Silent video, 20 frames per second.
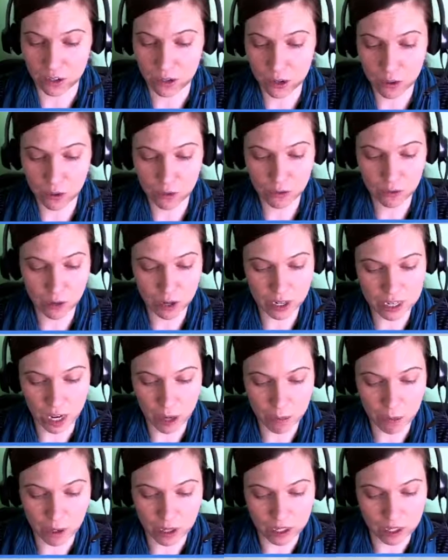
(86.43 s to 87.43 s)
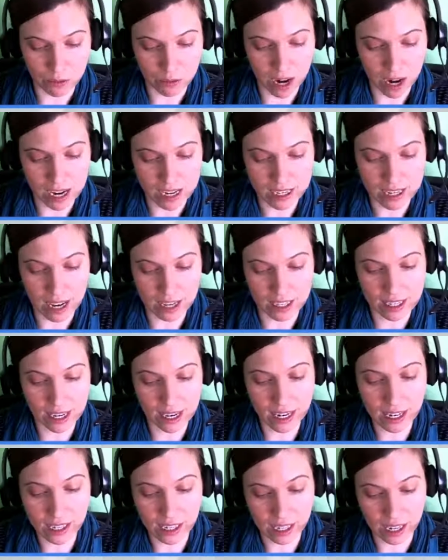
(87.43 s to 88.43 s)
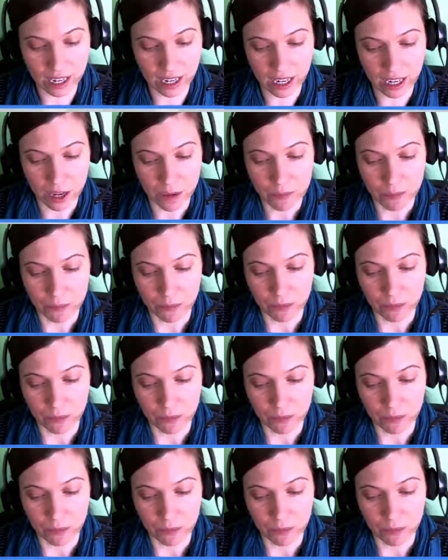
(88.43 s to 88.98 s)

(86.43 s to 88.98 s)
So, for example, in Renaissance Italy,